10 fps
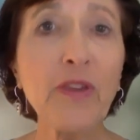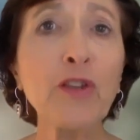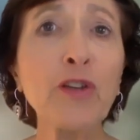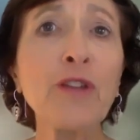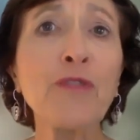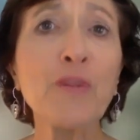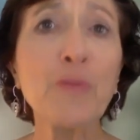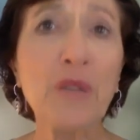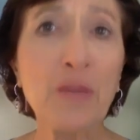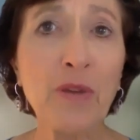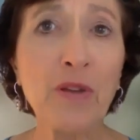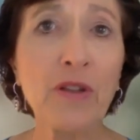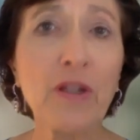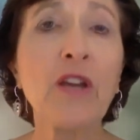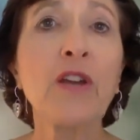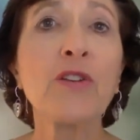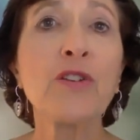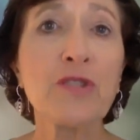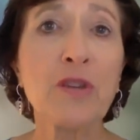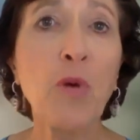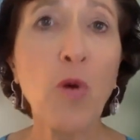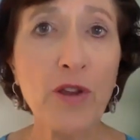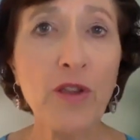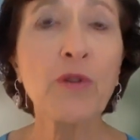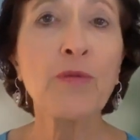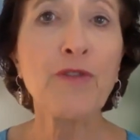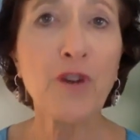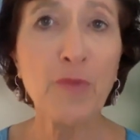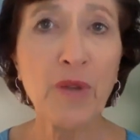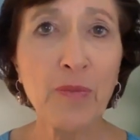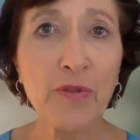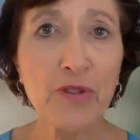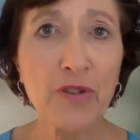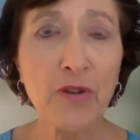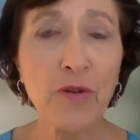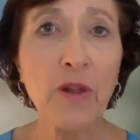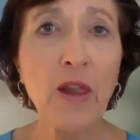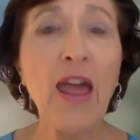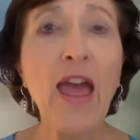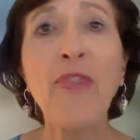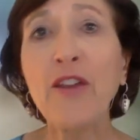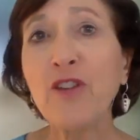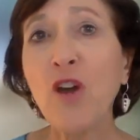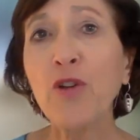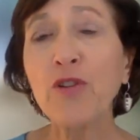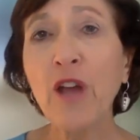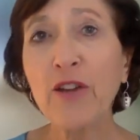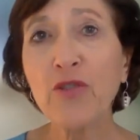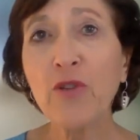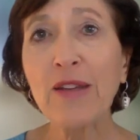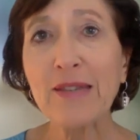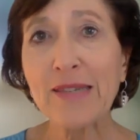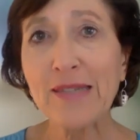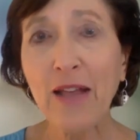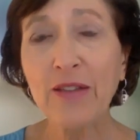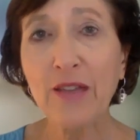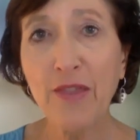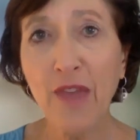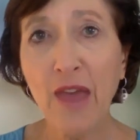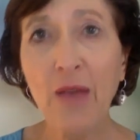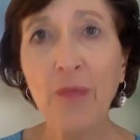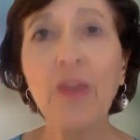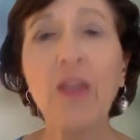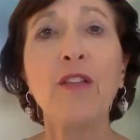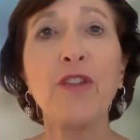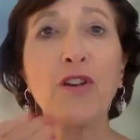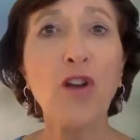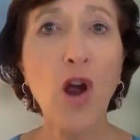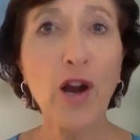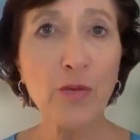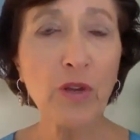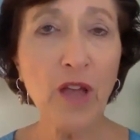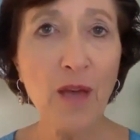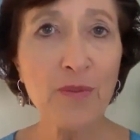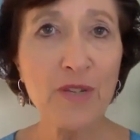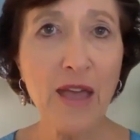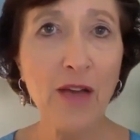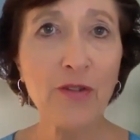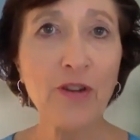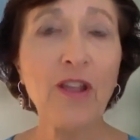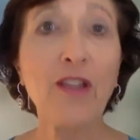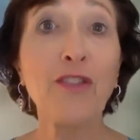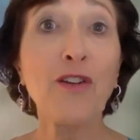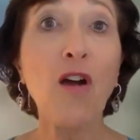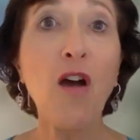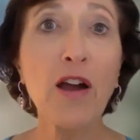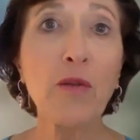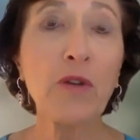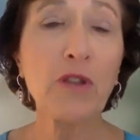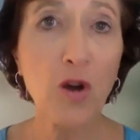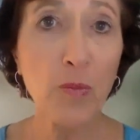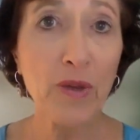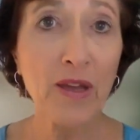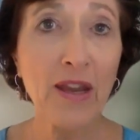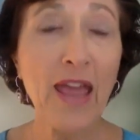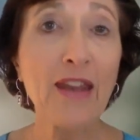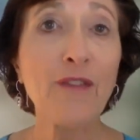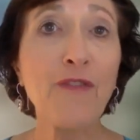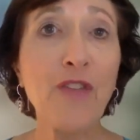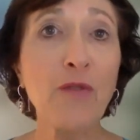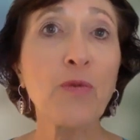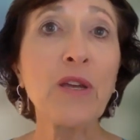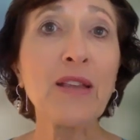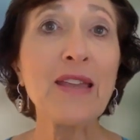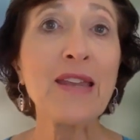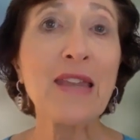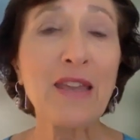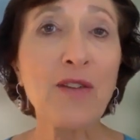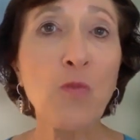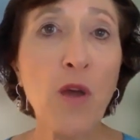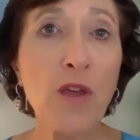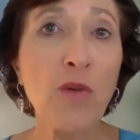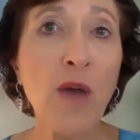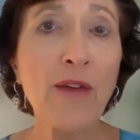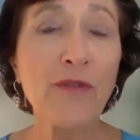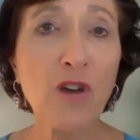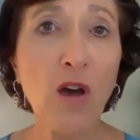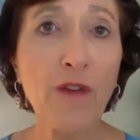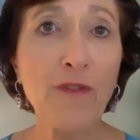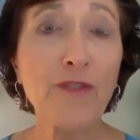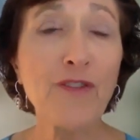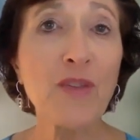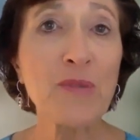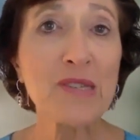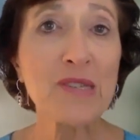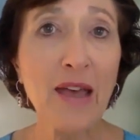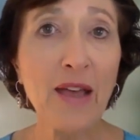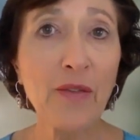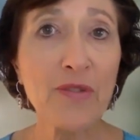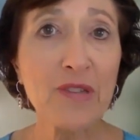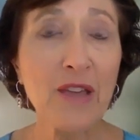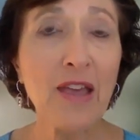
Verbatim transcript: looking for people to support you and refer people to you, and they know you're not trying to sell to them, their guard will come down, their heart will open. And if they really need what you have to offer for themselves,